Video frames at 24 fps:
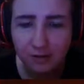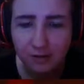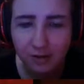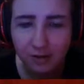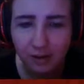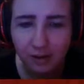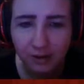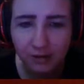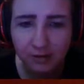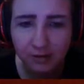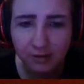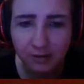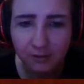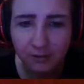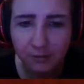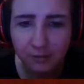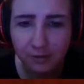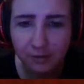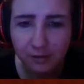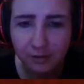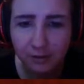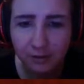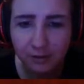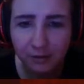I actually
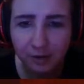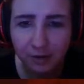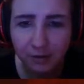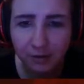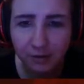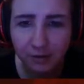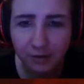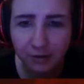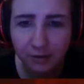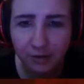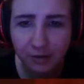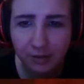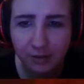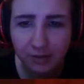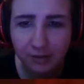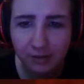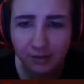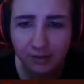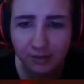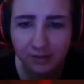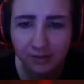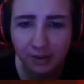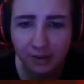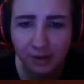really love the way that
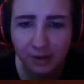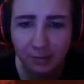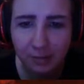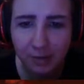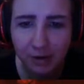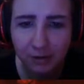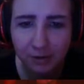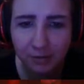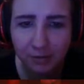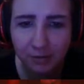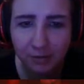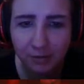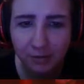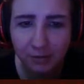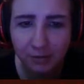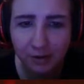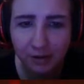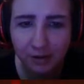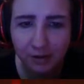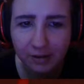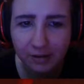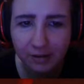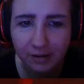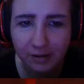this came out with the
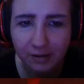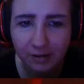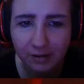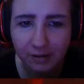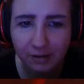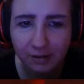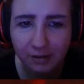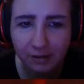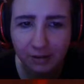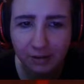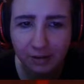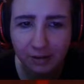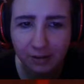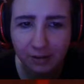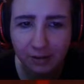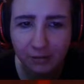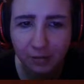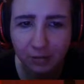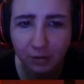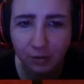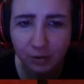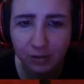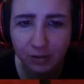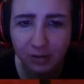red and everything in the
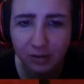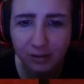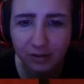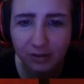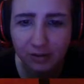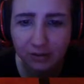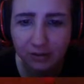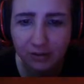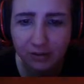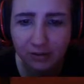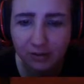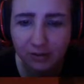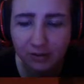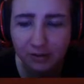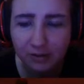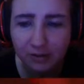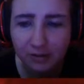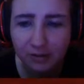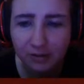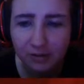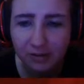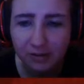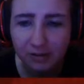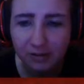floor glow.
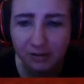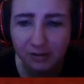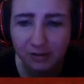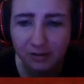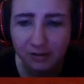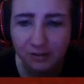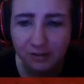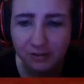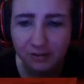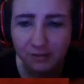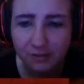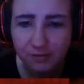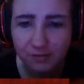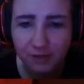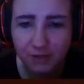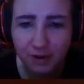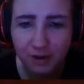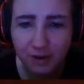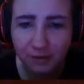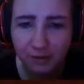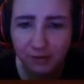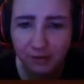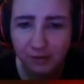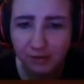
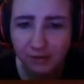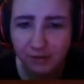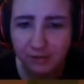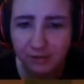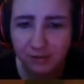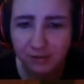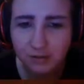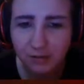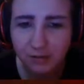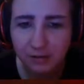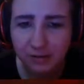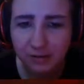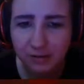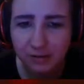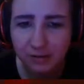Wow, that looks good.